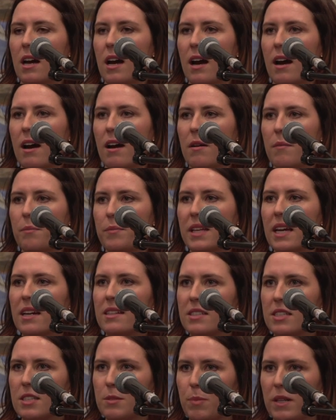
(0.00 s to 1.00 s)

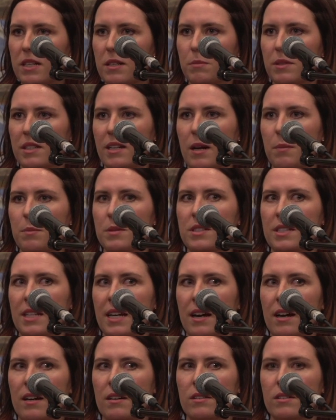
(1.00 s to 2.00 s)
it's just been a bit up and
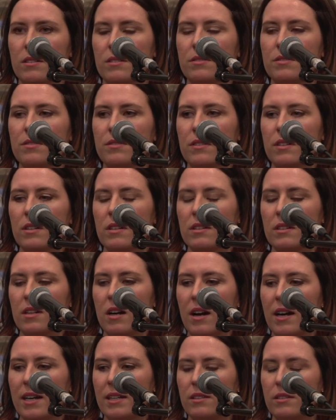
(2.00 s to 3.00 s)
down of
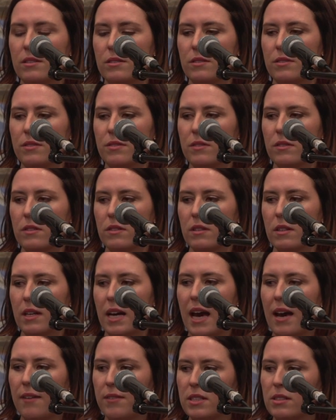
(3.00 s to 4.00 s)
kind of
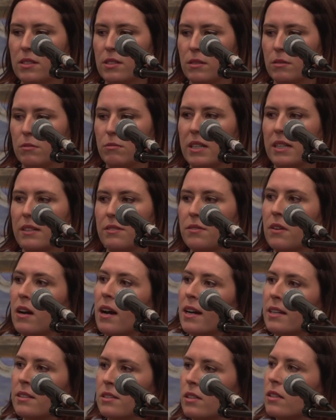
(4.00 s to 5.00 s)
having to
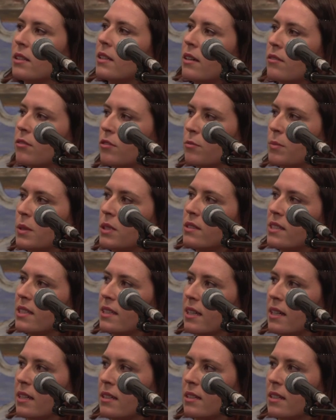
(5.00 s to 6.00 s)
re-find her love of
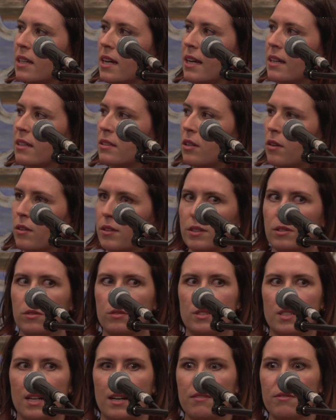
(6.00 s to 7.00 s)
music and going through
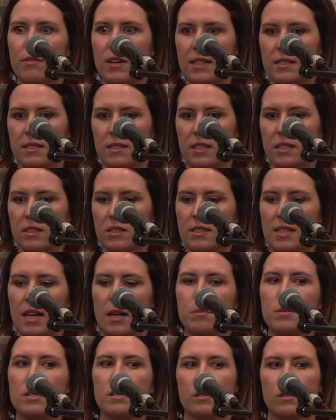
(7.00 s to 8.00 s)
a dark phase, and then just
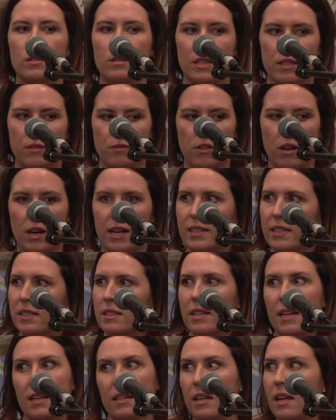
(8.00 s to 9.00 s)
absolutely
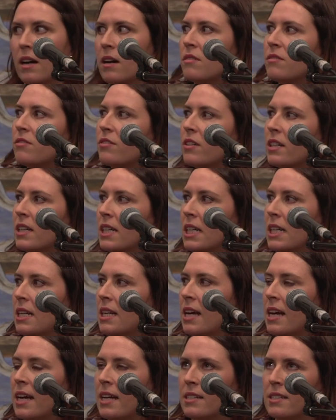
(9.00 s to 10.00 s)
finding that love.
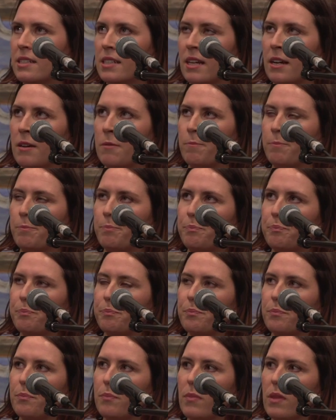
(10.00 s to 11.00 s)
And
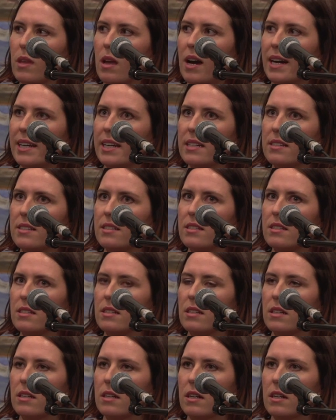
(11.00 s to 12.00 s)
I guess